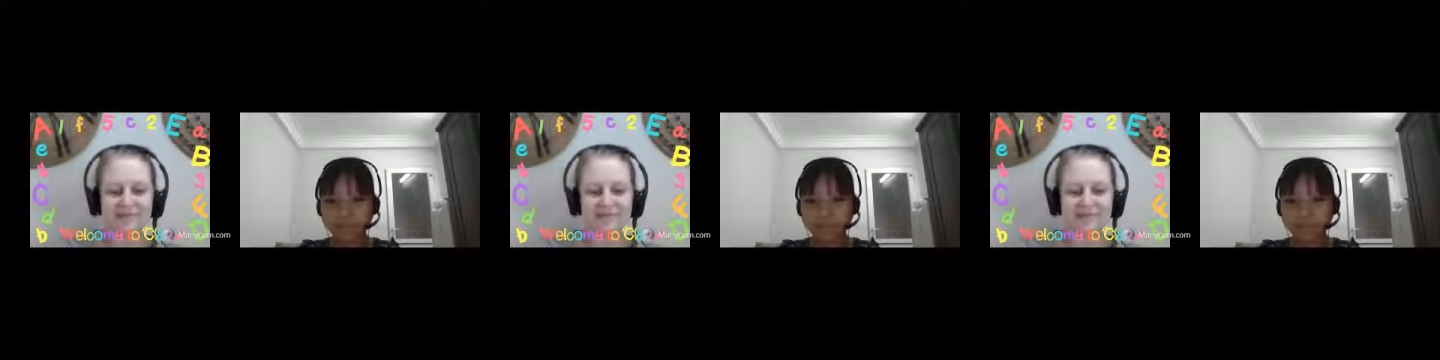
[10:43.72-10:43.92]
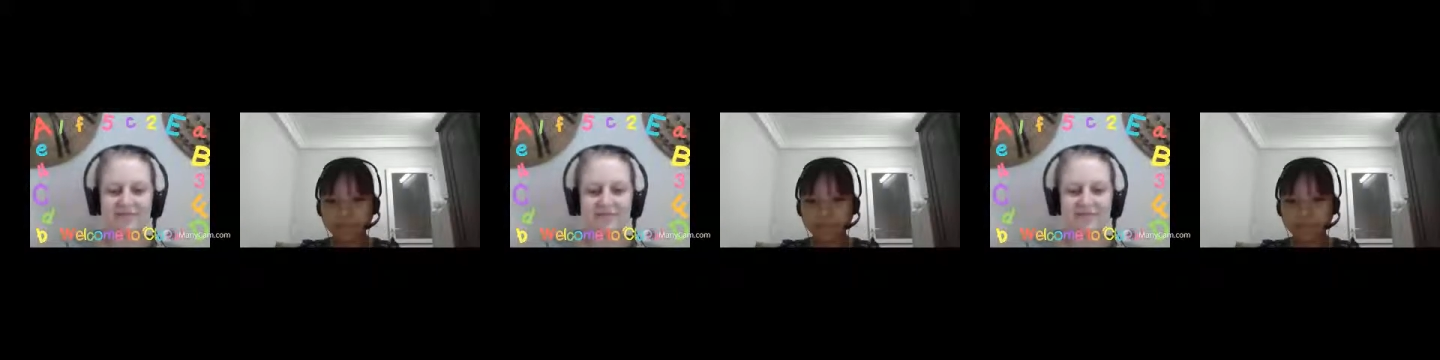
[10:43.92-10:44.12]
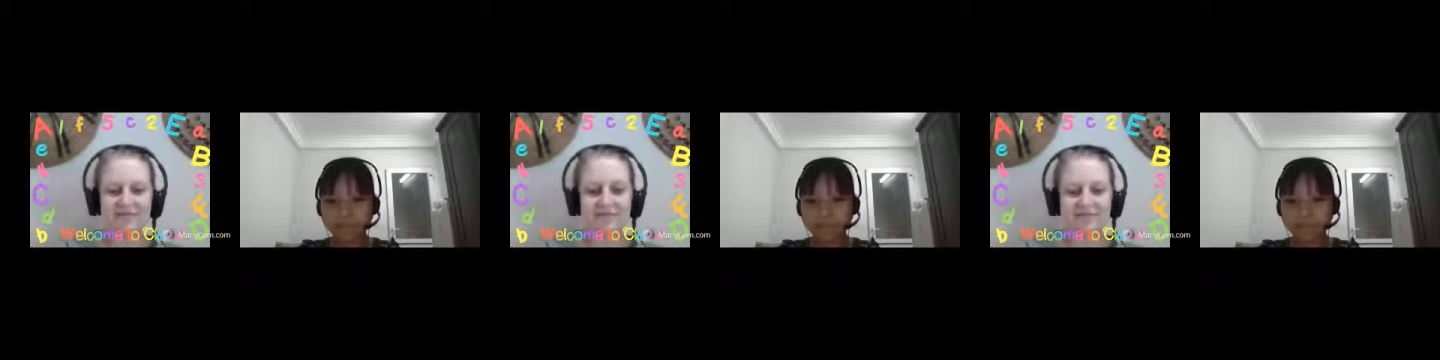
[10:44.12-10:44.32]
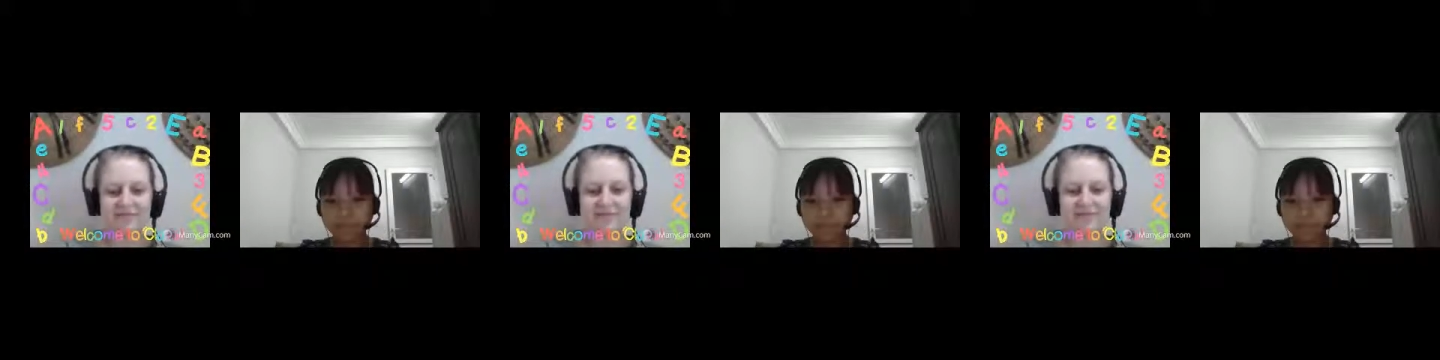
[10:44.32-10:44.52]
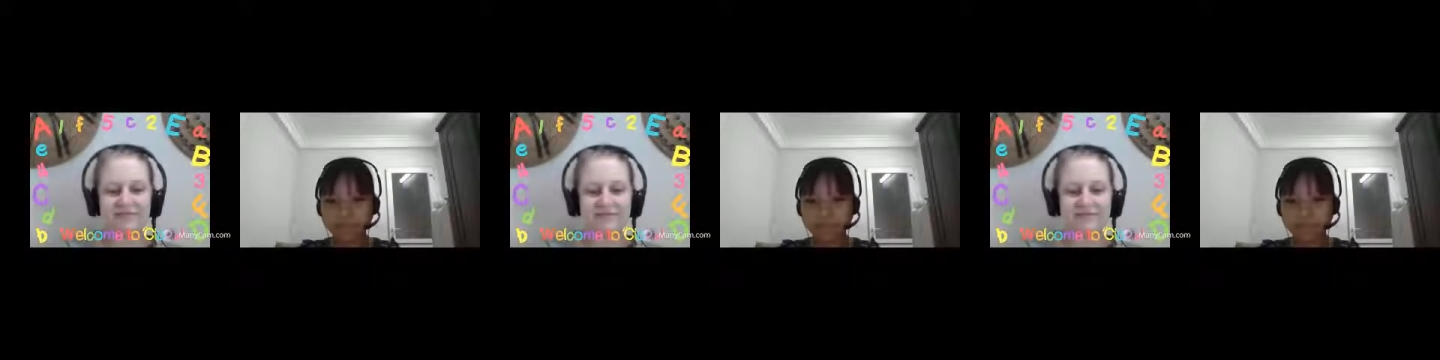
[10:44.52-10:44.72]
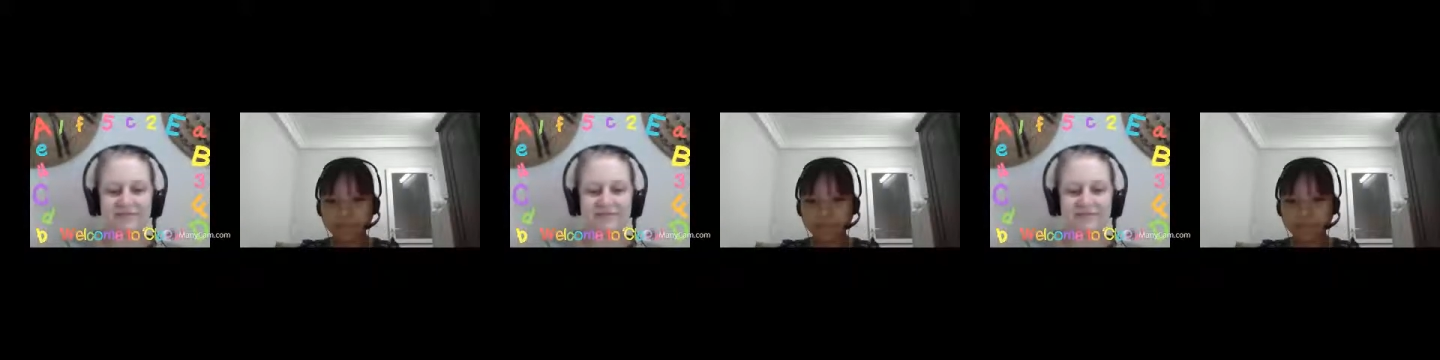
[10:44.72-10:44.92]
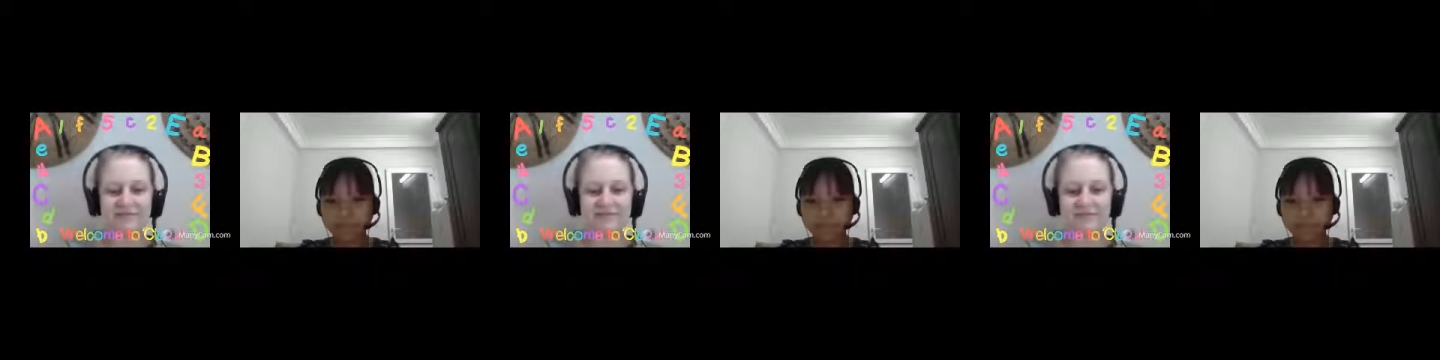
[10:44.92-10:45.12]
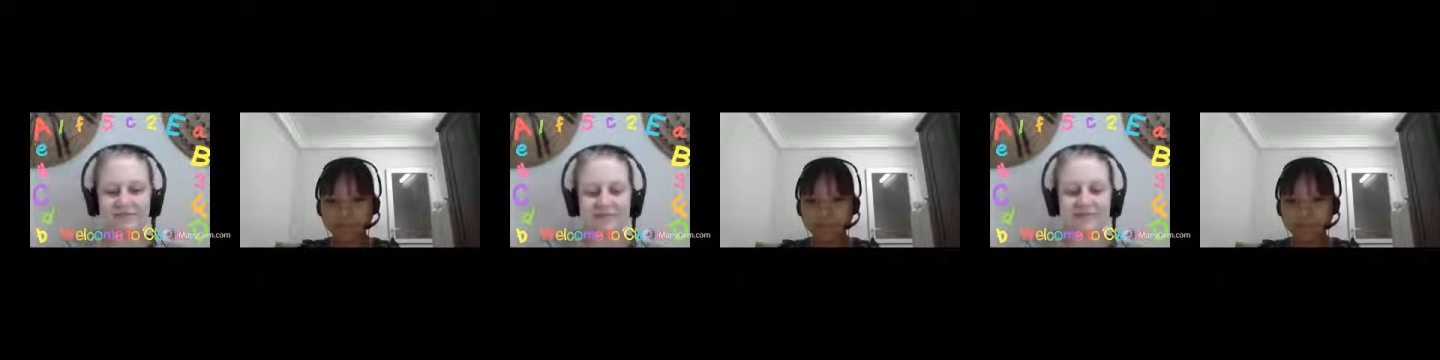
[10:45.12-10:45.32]

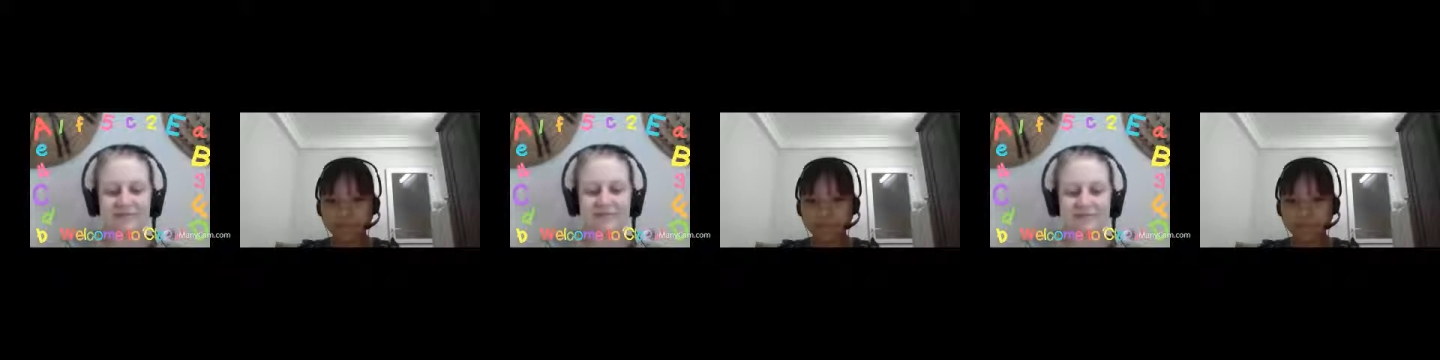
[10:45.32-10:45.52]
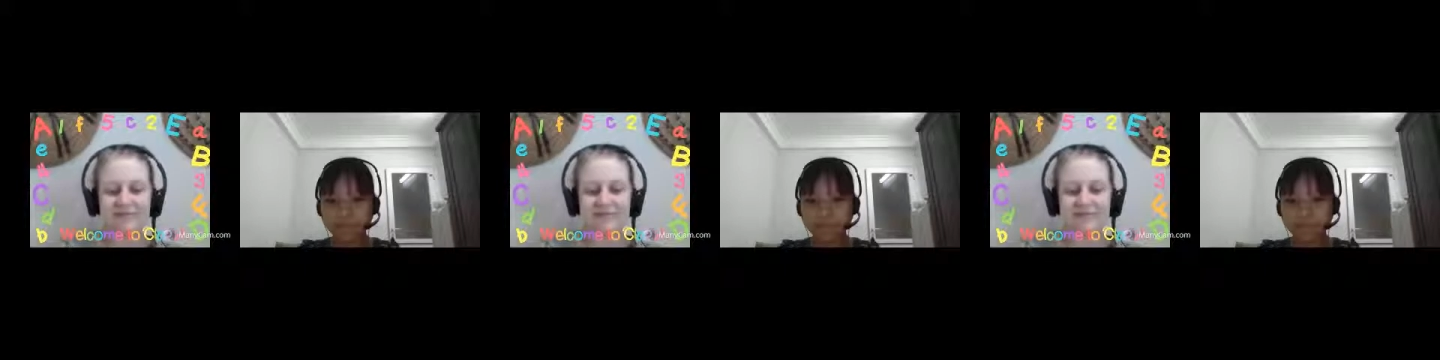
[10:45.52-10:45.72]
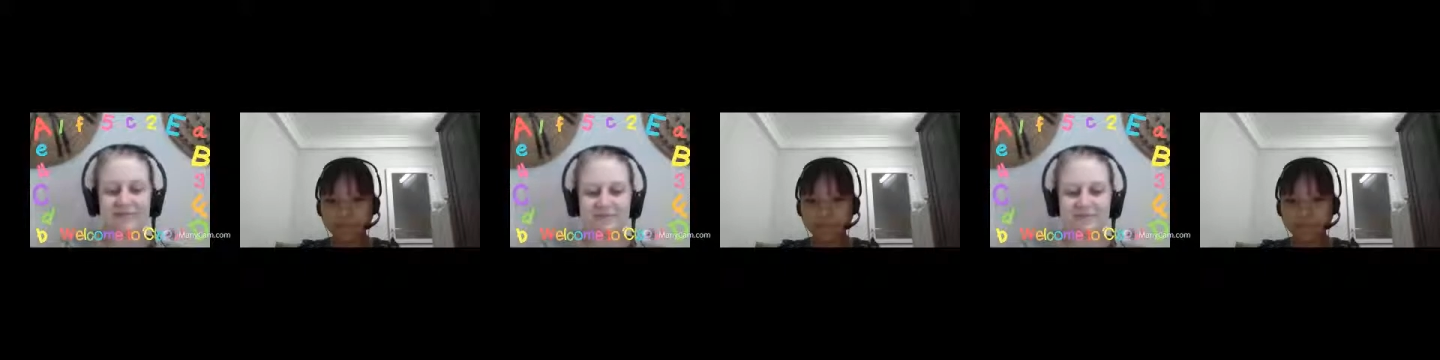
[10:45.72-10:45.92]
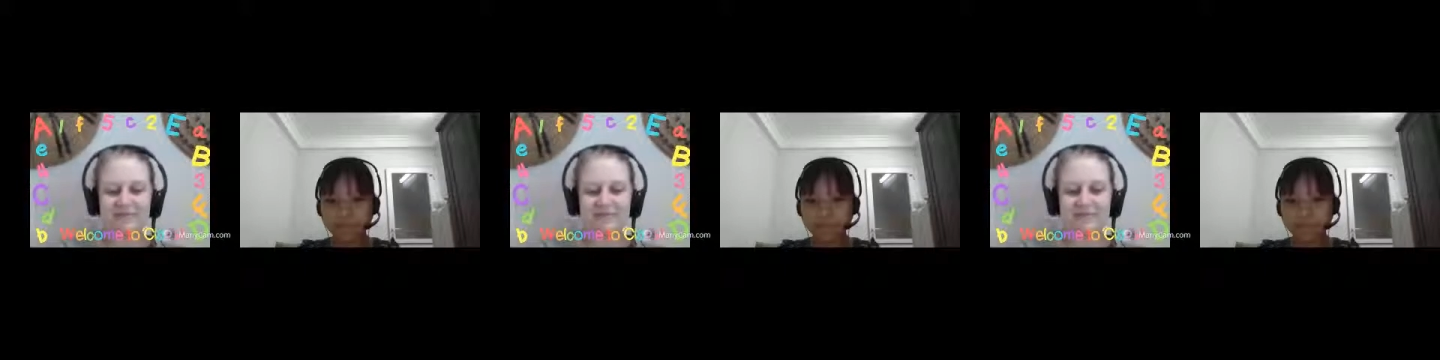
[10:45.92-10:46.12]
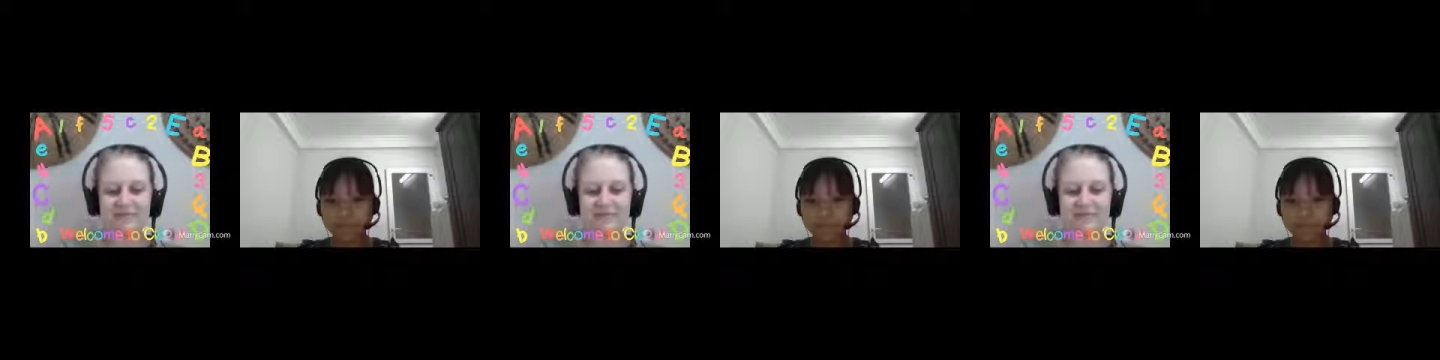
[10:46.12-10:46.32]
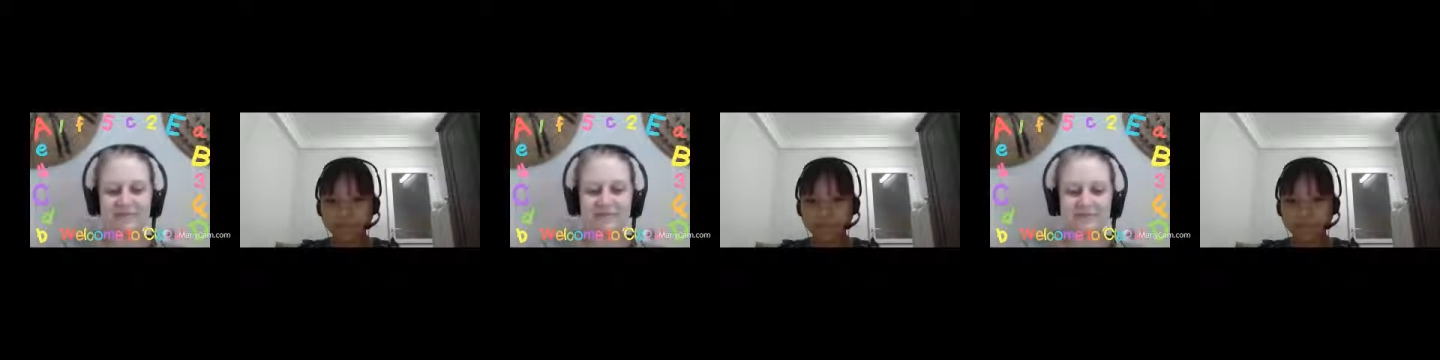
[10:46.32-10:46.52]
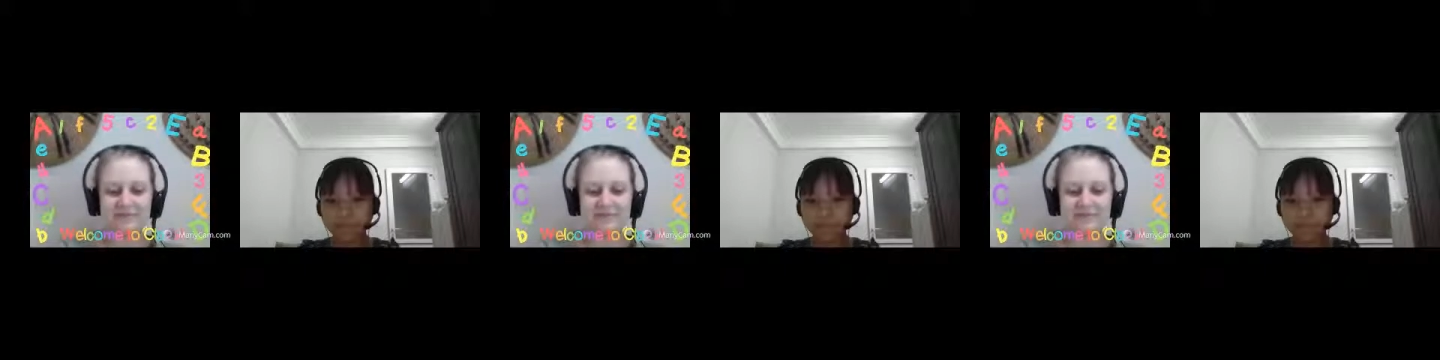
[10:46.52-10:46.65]
(silence)